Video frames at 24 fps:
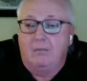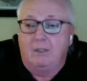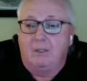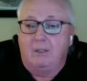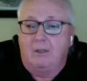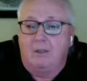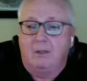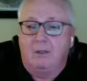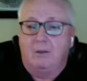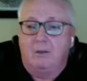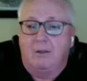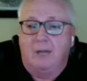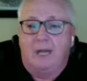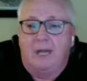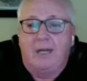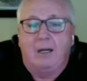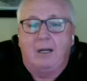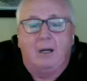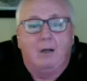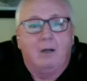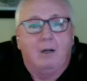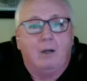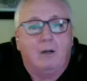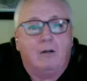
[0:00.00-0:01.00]
You
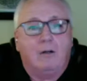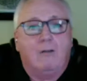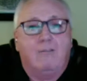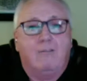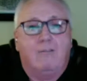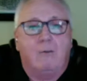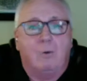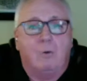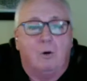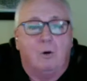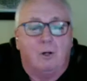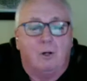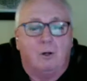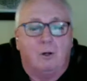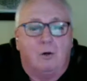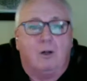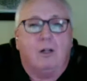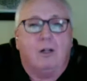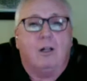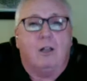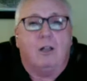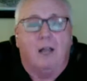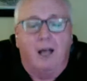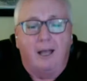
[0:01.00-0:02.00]
then look for
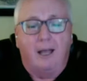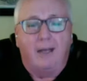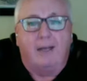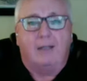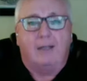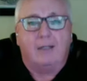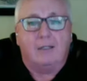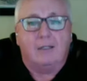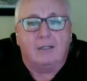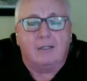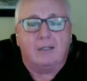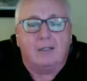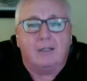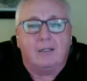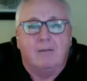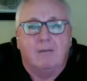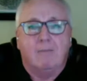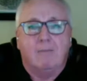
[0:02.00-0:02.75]
your clients